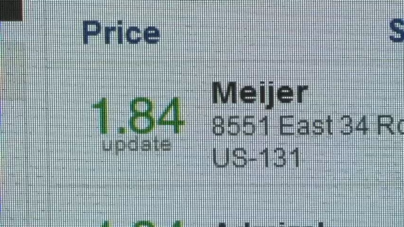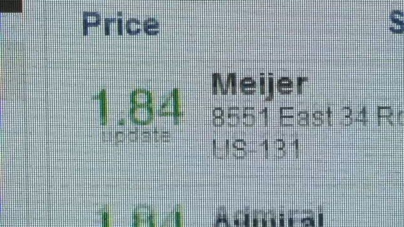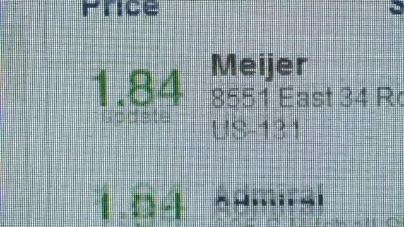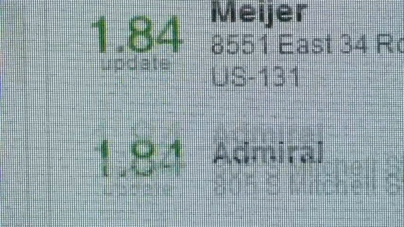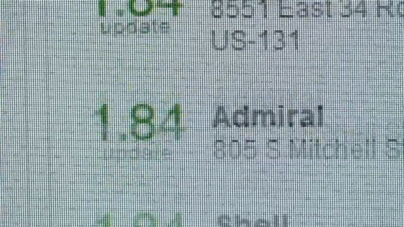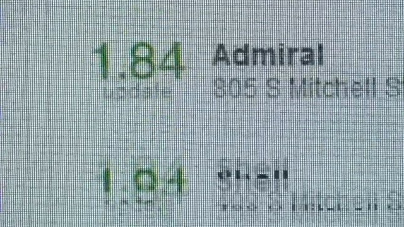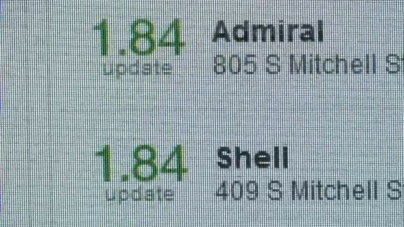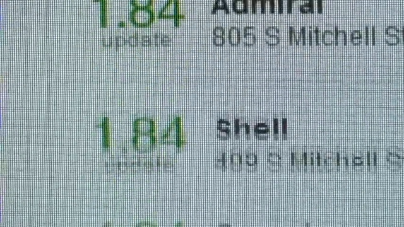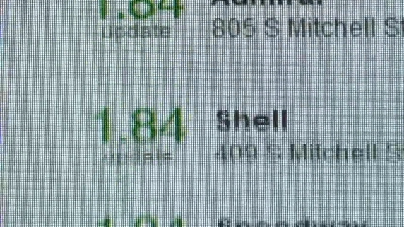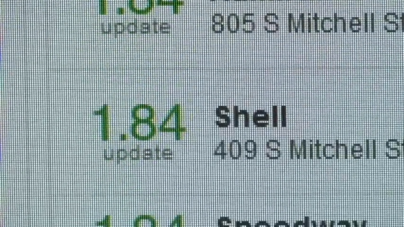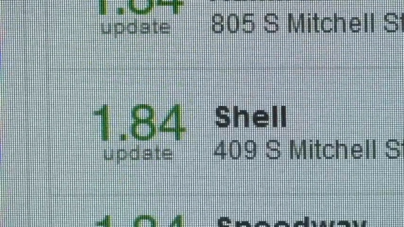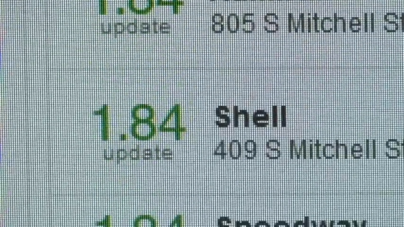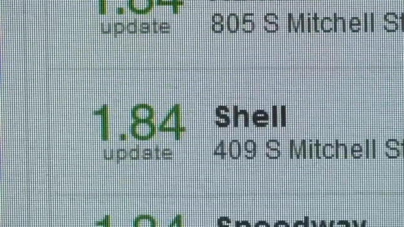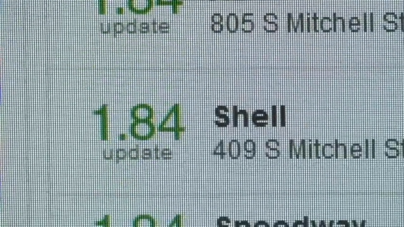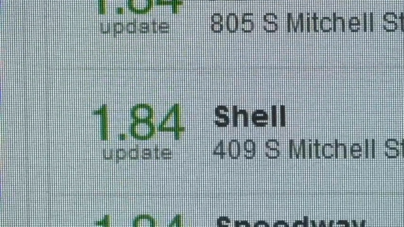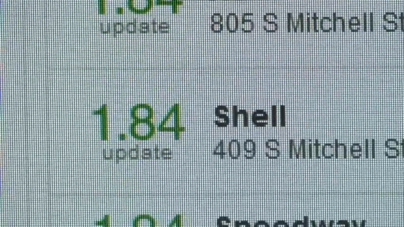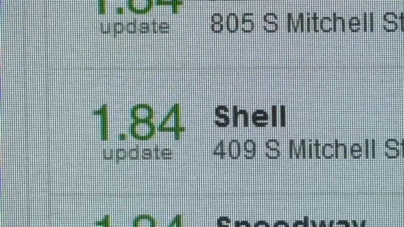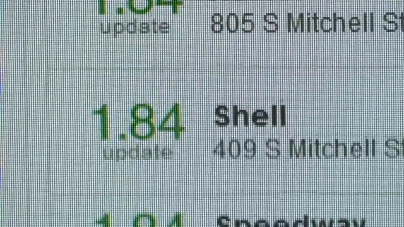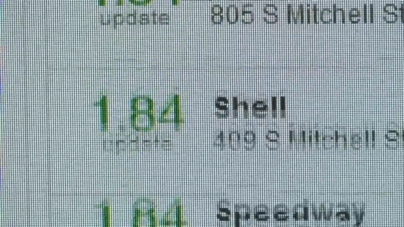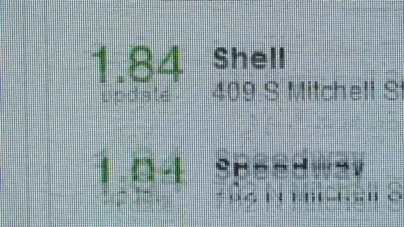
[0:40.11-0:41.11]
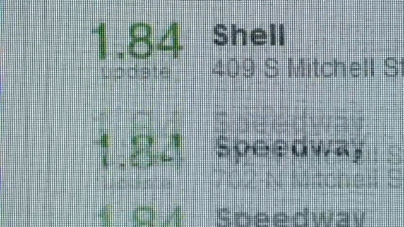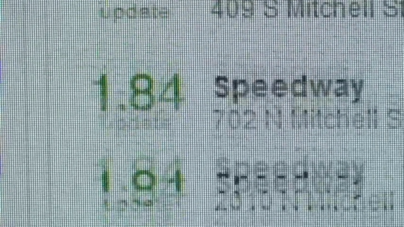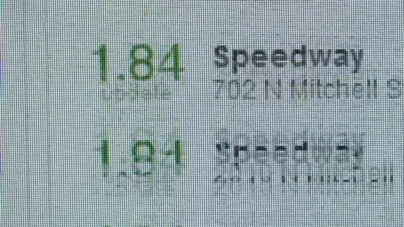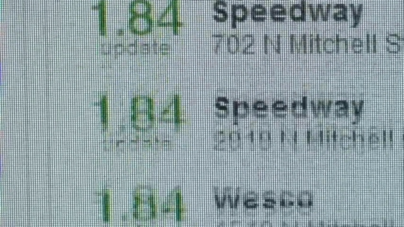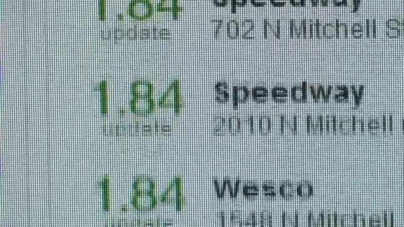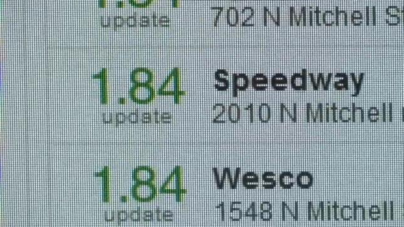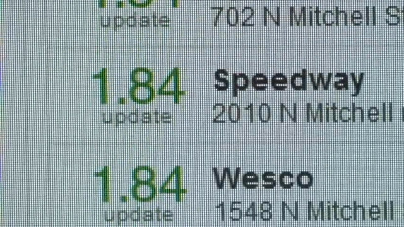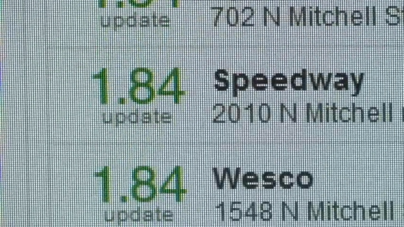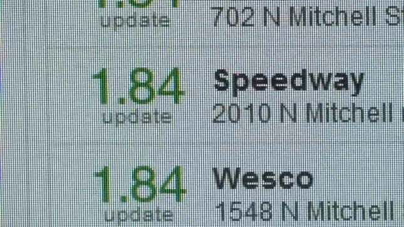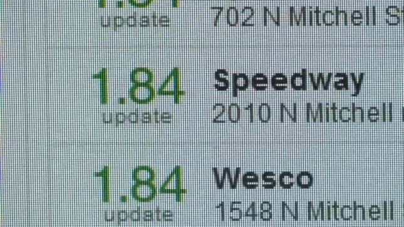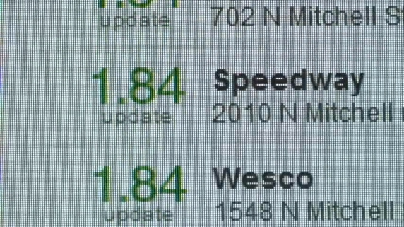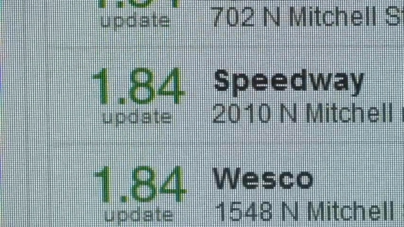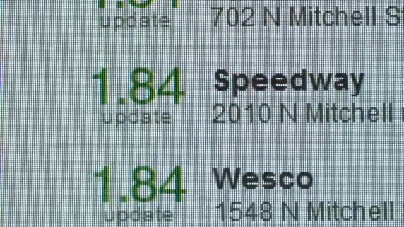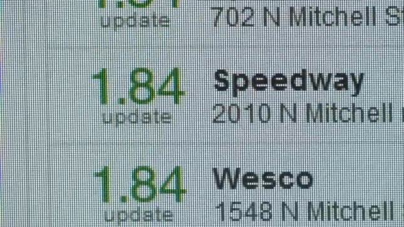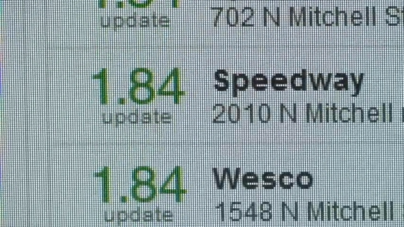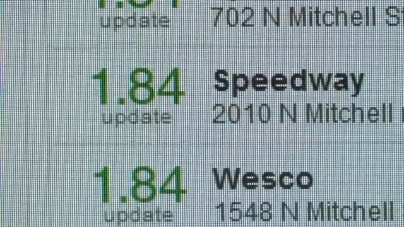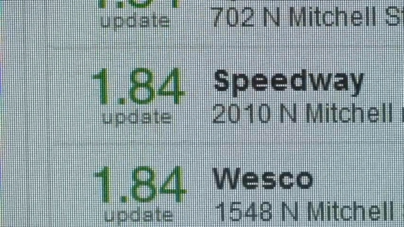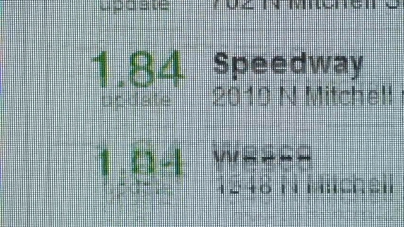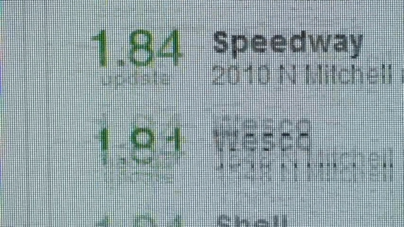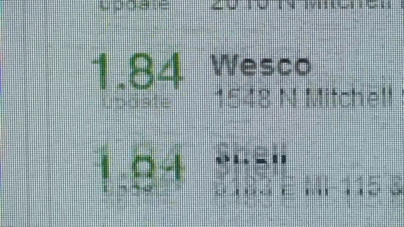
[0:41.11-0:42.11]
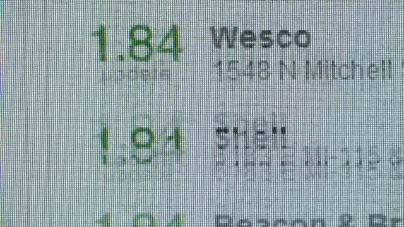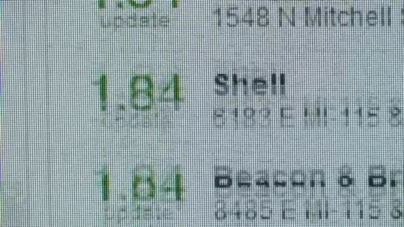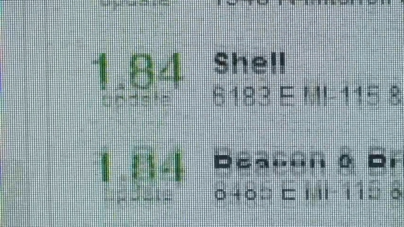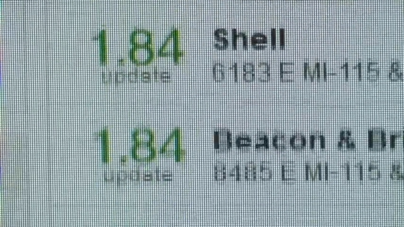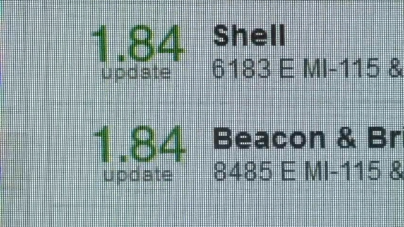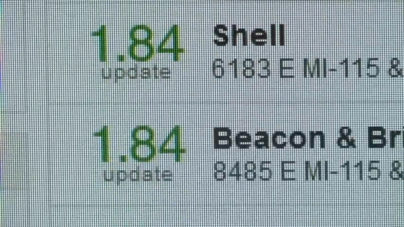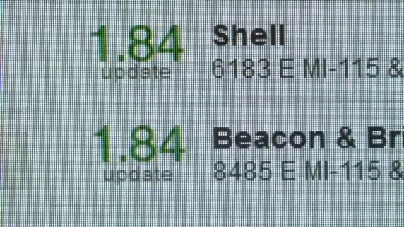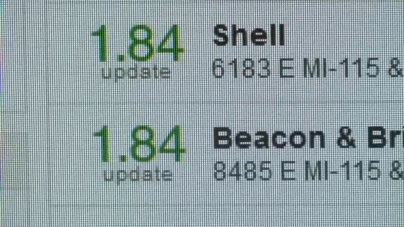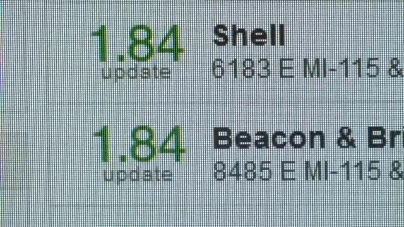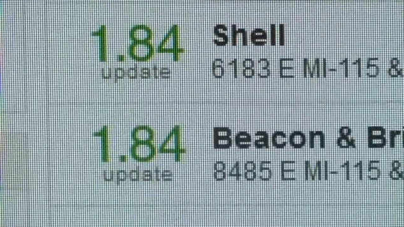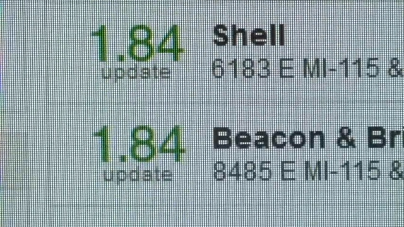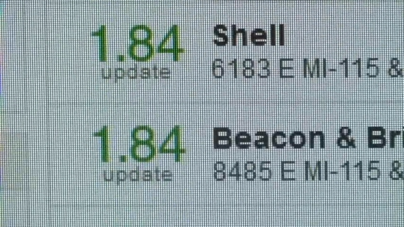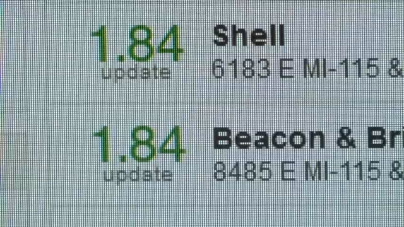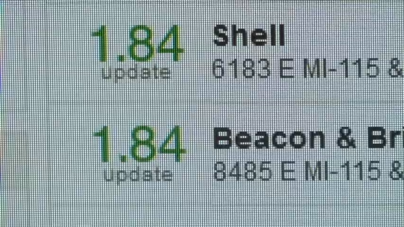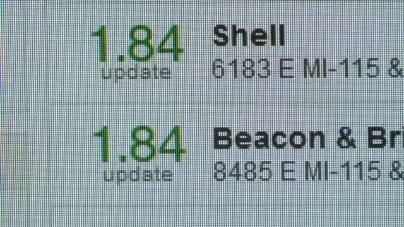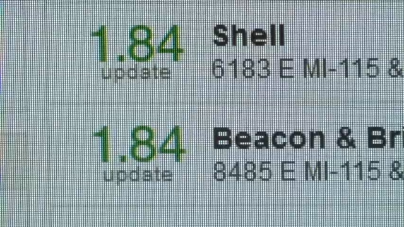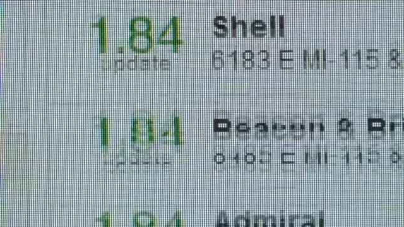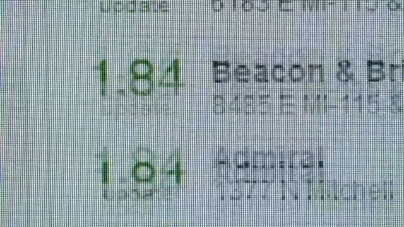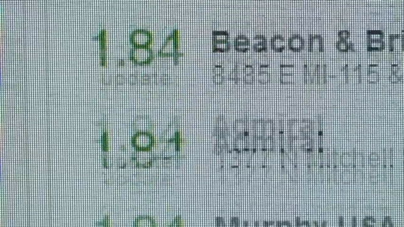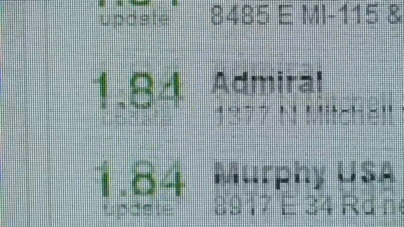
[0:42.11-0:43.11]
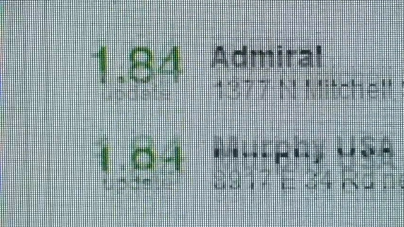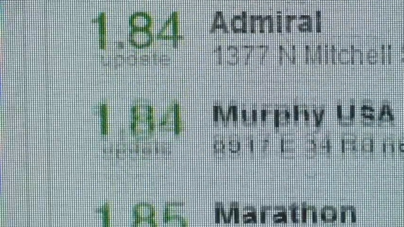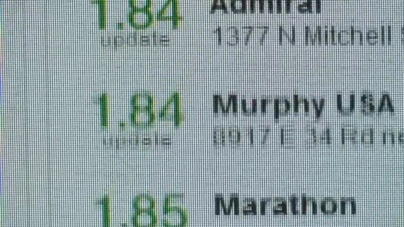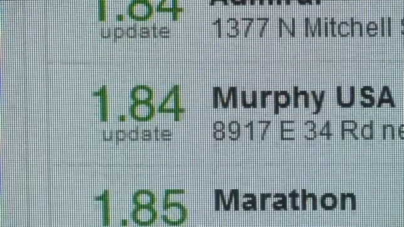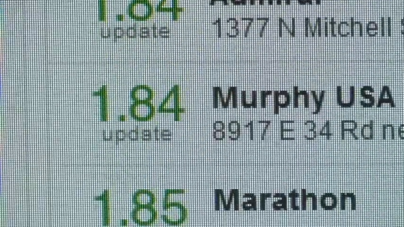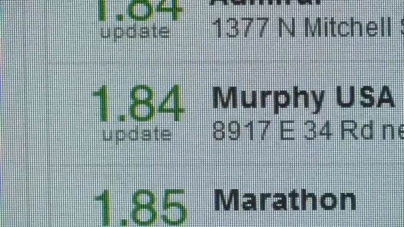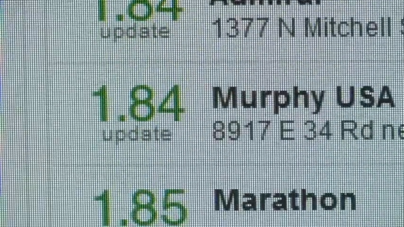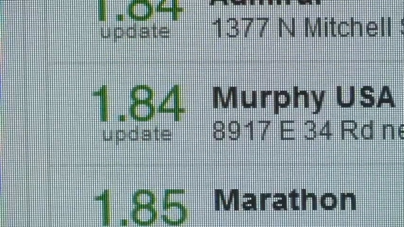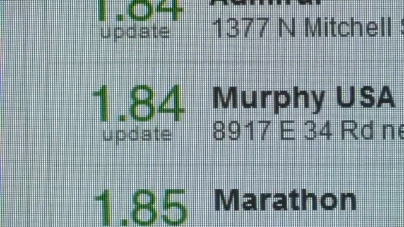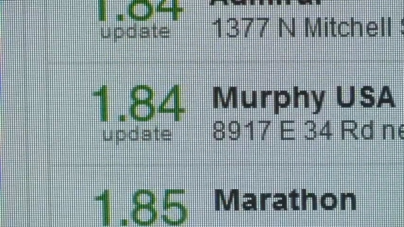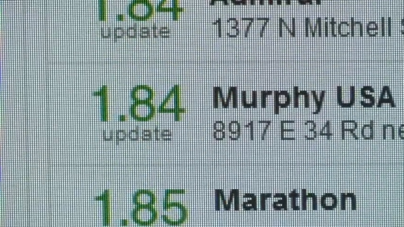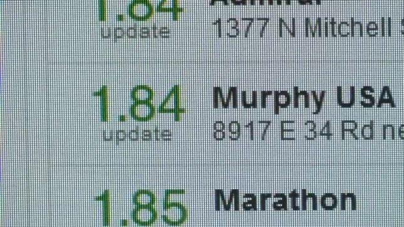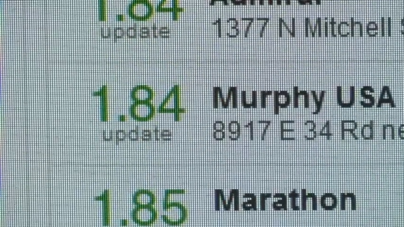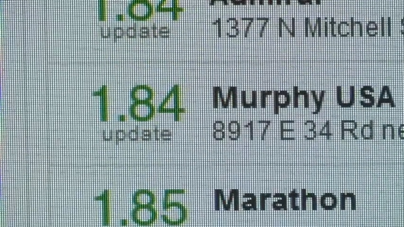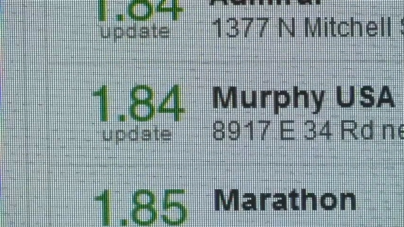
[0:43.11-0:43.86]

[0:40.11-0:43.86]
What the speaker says: No face is visible, so there are no lips to read.